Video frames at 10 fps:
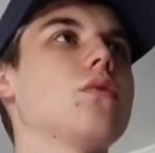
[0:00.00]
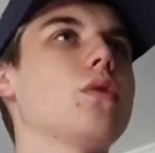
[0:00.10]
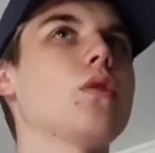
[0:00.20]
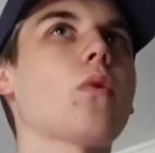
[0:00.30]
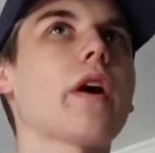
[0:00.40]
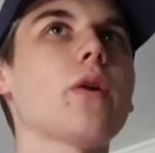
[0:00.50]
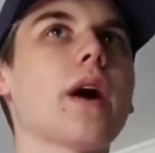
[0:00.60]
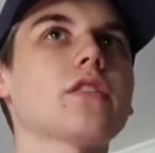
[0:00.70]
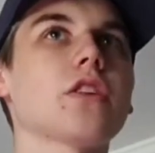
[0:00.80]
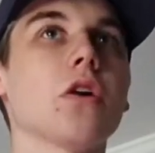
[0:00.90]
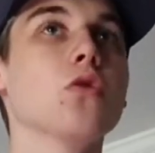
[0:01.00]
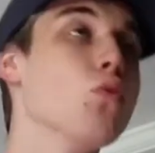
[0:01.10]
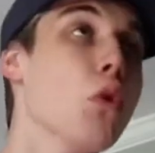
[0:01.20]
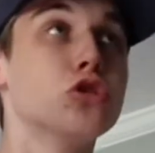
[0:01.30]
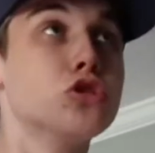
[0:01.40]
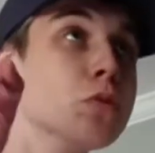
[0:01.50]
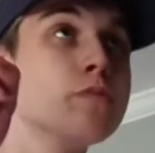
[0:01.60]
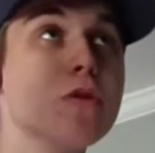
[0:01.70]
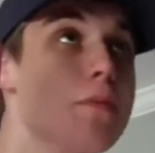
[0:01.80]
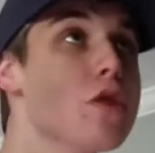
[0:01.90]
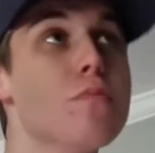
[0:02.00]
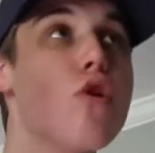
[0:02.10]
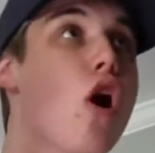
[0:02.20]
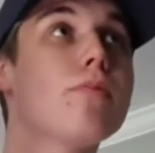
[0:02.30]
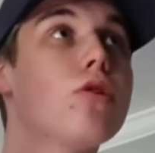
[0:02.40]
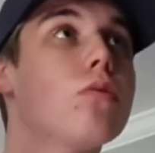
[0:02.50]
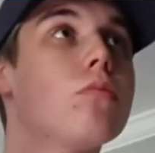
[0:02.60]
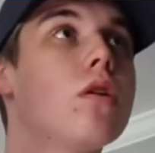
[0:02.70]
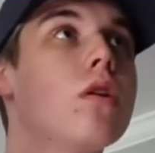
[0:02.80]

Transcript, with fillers: Well then why are you asking, what seems to be the problem?